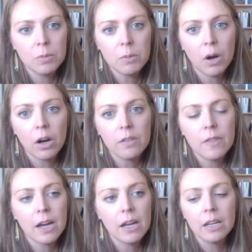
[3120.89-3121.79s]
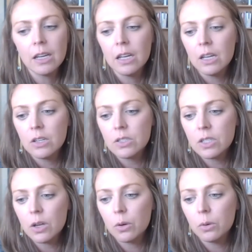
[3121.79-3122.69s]
be part of that?
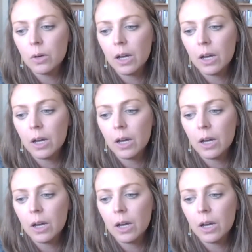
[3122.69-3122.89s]
So